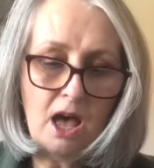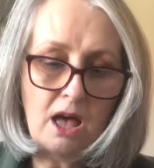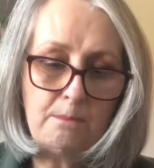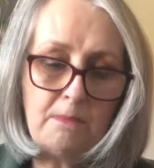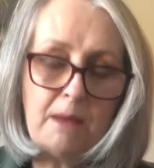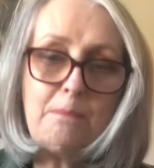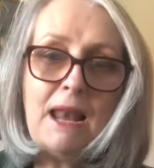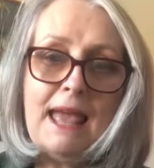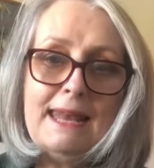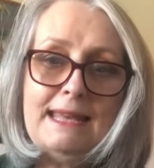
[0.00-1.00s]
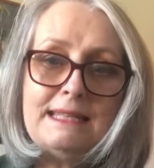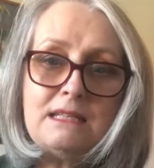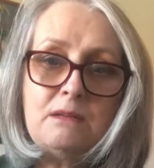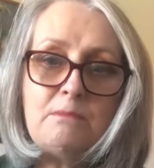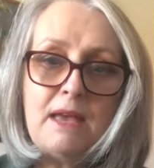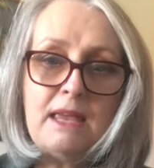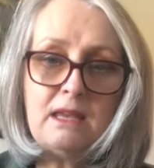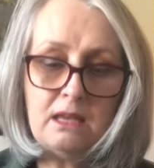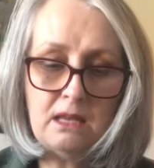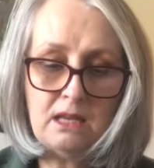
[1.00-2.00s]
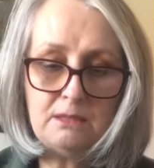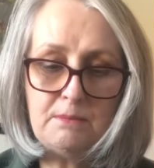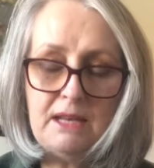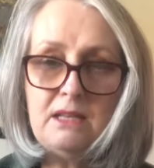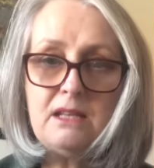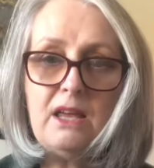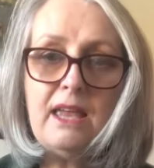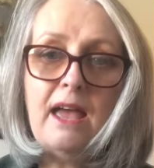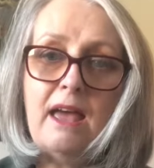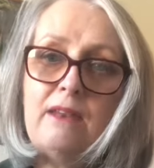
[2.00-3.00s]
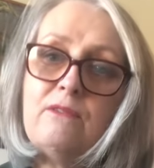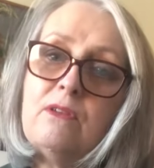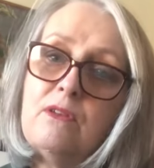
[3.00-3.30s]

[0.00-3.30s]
My plan is to make as many as I can